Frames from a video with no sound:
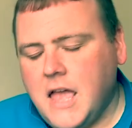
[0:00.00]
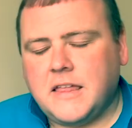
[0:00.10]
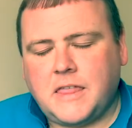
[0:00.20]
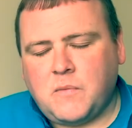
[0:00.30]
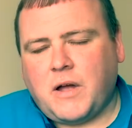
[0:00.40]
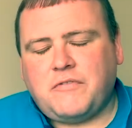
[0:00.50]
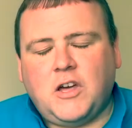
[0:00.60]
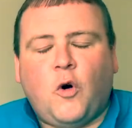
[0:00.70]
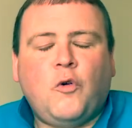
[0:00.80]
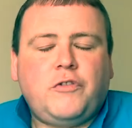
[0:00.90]
Then we have the
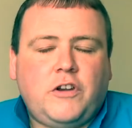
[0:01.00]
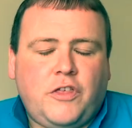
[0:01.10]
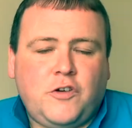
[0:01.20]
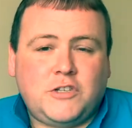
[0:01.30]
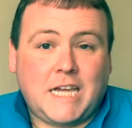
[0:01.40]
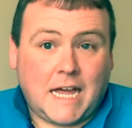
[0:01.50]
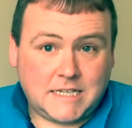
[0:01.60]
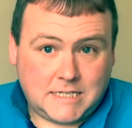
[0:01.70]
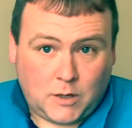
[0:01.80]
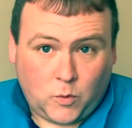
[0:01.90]
over-enthusiastic